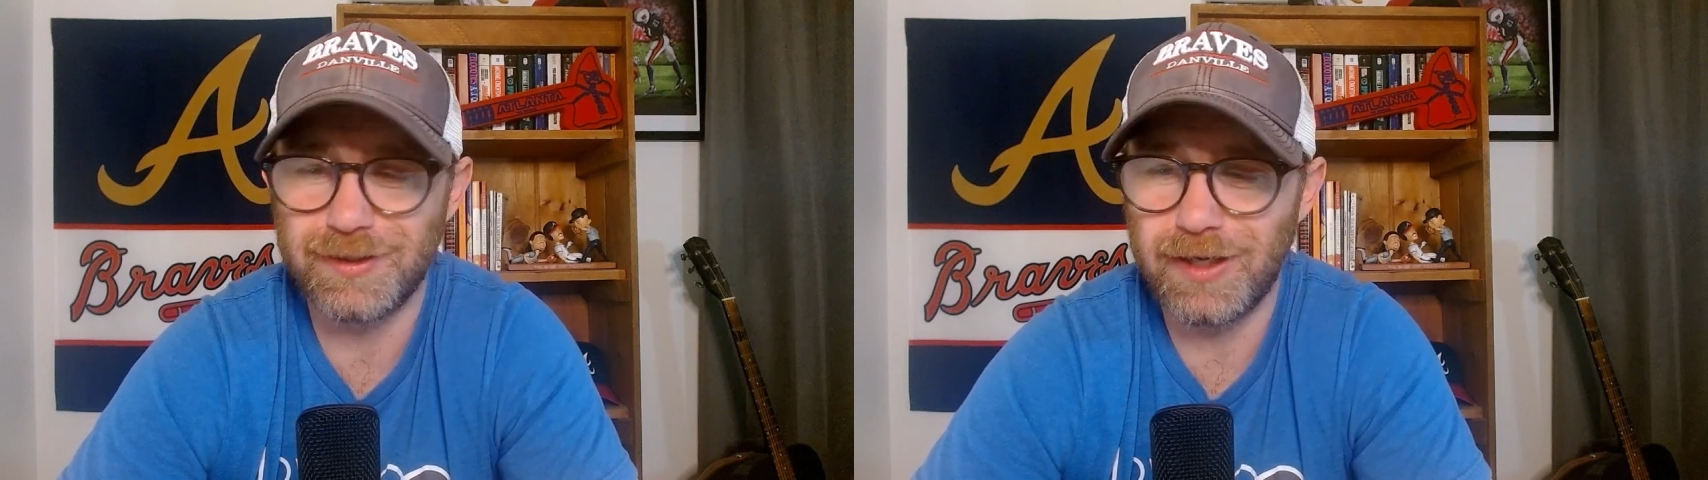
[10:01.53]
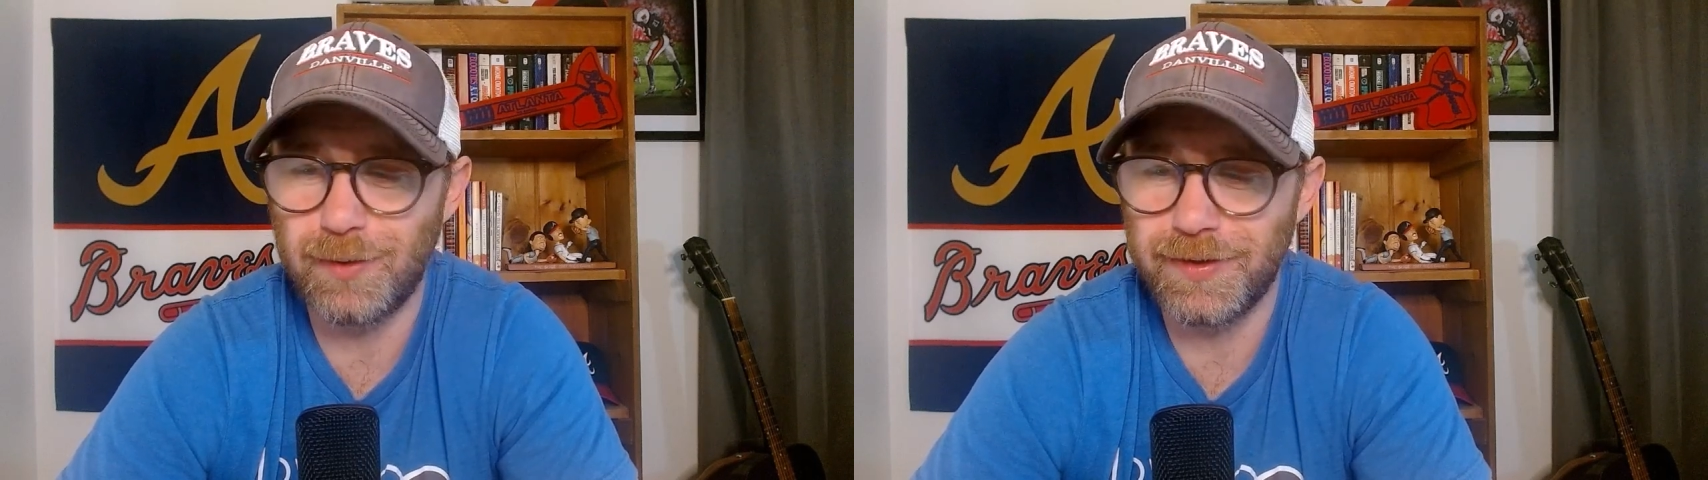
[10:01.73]

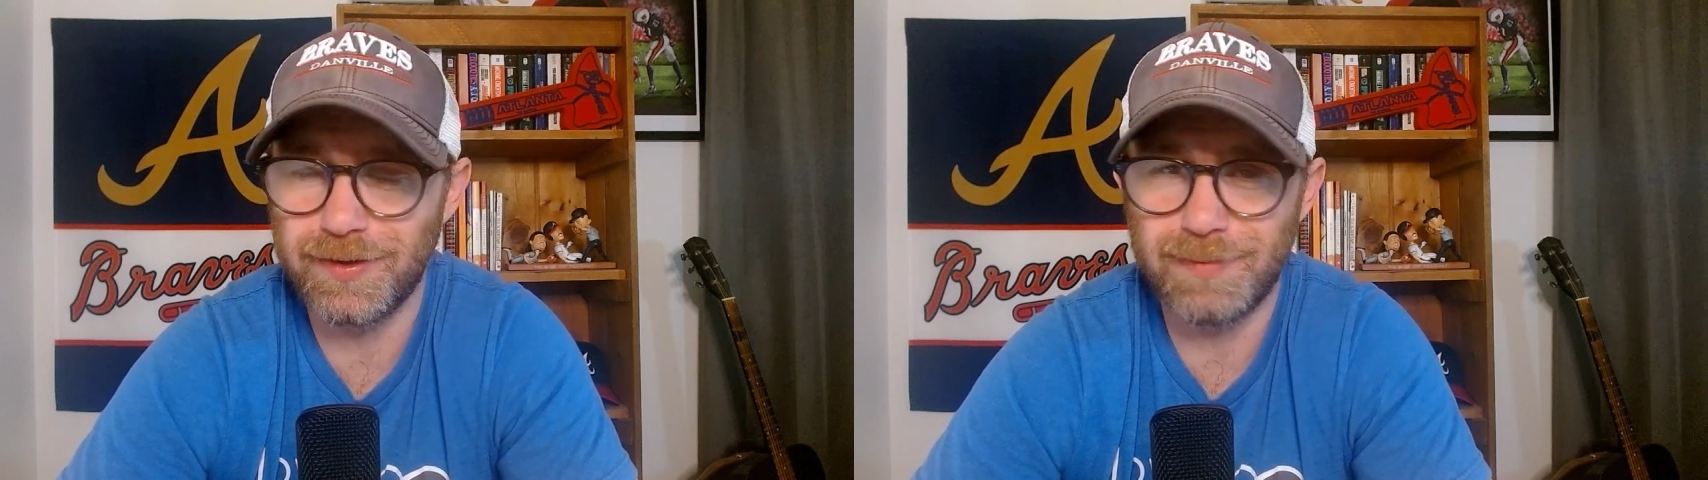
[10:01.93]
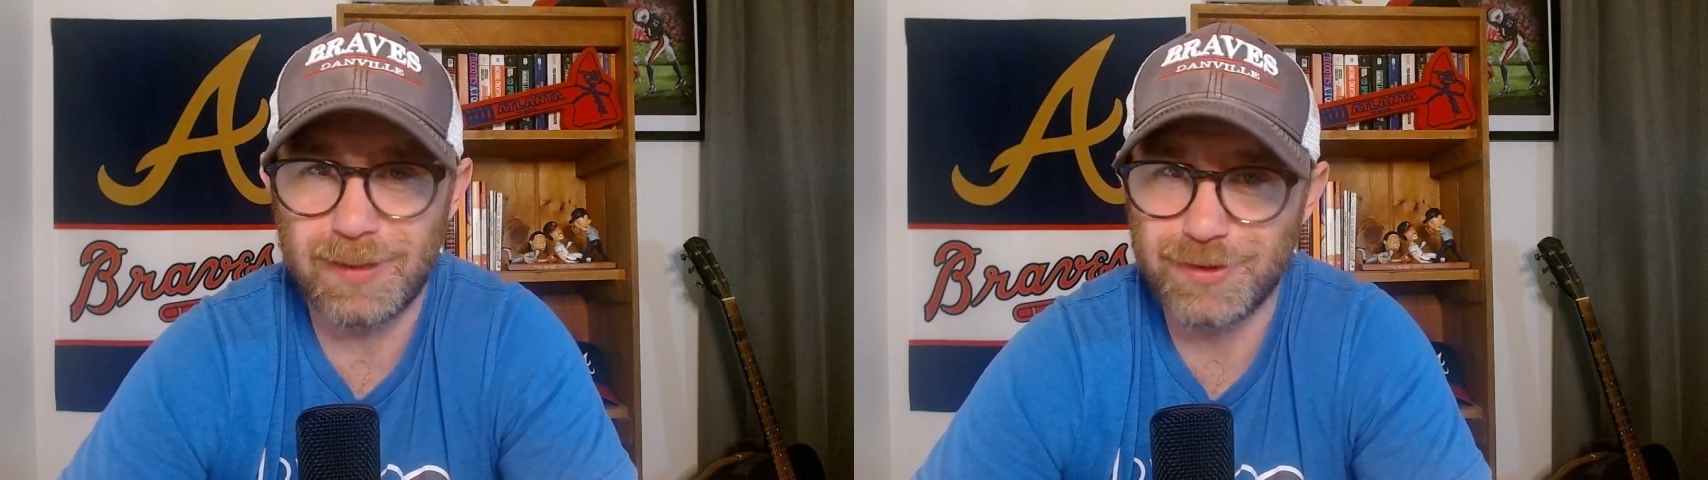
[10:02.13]
to go with
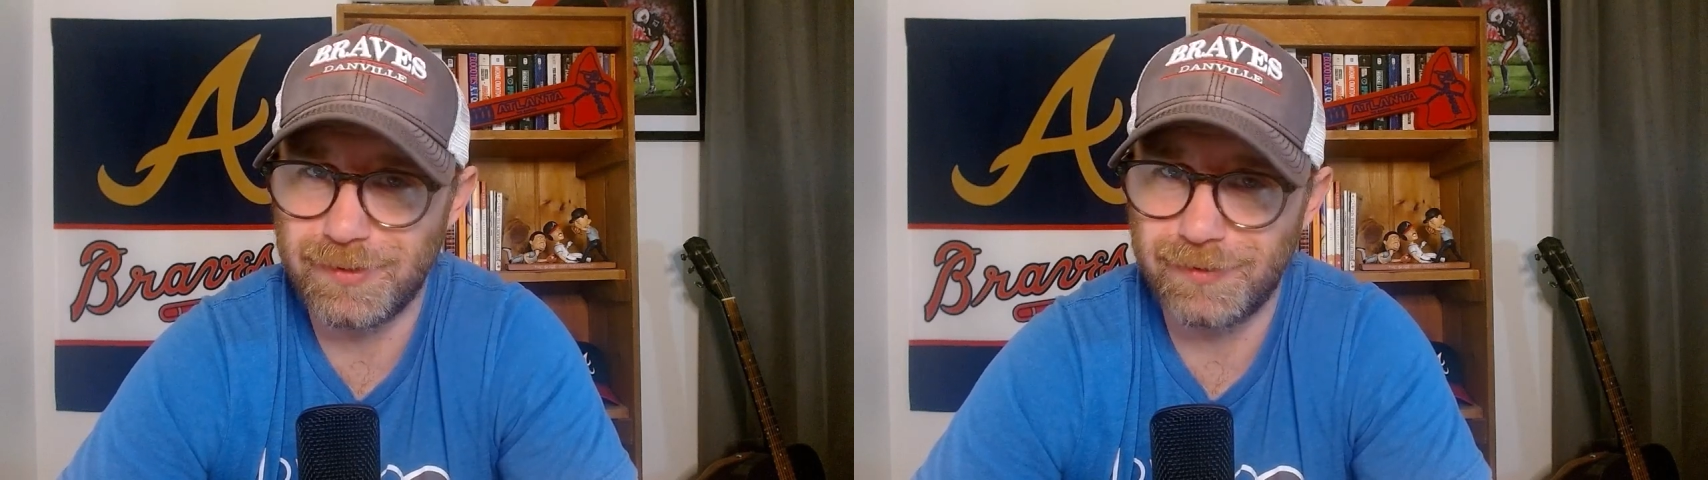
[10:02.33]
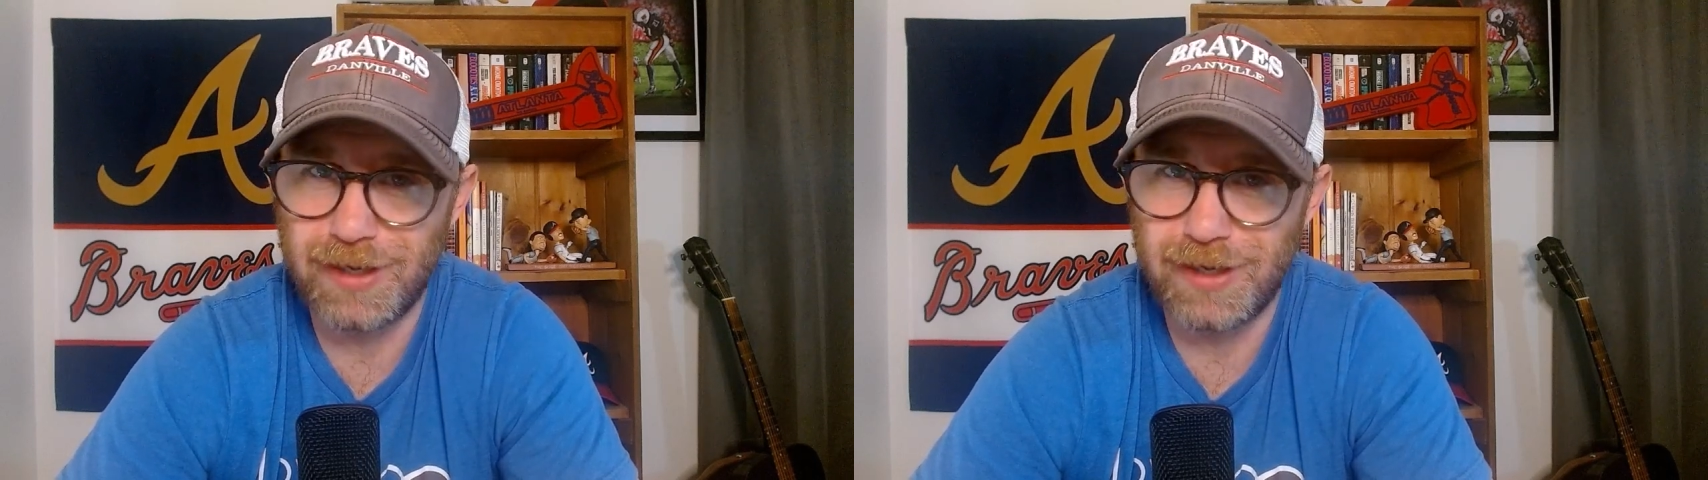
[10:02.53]
him. I'm sure a